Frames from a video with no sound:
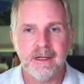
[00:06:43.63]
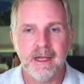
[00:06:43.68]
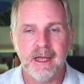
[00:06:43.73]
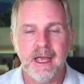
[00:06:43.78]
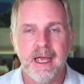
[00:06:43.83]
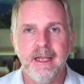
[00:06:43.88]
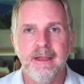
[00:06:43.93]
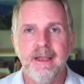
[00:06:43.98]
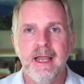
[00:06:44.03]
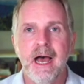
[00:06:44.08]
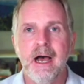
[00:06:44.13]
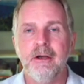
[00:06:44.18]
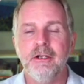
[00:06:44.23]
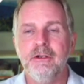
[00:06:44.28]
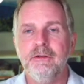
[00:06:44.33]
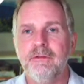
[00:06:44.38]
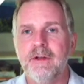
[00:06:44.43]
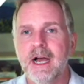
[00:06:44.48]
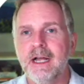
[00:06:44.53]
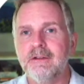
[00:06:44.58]
And now
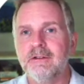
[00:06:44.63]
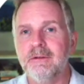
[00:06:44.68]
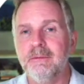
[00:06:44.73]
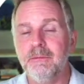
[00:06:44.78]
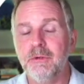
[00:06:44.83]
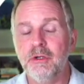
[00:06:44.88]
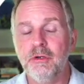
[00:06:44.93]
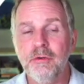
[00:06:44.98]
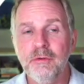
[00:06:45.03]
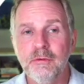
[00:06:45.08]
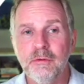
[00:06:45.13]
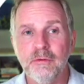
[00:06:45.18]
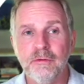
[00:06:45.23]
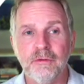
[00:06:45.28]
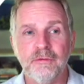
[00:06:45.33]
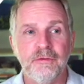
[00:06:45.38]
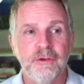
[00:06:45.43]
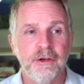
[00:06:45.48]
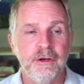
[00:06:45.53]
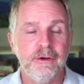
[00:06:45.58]
you've got some tools
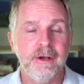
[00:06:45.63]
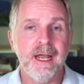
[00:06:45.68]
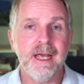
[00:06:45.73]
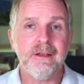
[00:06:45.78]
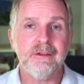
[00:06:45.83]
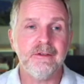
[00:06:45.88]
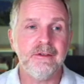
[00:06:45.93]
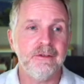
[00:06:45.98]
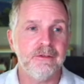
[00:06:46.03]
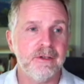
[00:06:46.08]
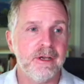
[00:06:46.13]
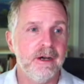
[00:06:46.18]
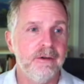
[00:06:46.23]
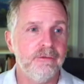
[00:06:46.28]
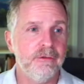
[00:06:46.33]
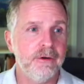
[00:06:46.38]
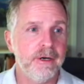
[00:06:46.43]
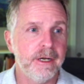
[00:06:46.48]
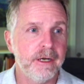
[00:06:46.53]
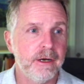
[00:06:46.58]
for your next
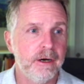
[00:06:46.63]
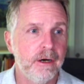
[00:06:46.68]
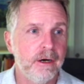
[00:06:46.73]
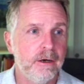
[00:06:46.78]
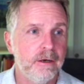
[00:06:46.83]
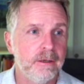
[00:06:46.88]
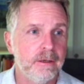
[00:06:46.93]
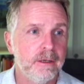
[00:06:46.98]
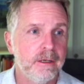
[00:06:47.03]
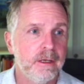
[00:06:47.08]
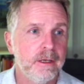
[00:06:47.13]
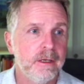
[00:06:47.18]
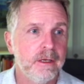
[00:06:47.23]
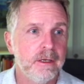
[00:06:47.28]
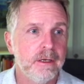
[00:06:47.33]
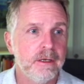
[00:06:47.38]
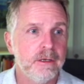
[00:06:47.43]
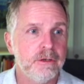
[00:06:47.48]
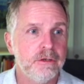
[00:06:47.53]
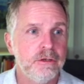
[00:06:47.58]
discovery call
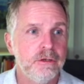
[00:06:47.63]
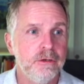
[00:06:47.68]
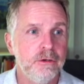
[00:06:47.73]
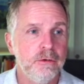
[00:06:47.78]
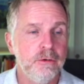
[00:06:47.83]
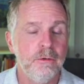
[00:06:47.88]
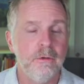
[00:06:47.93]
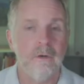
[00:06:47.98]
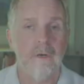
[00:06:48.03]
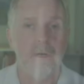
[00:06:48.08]
to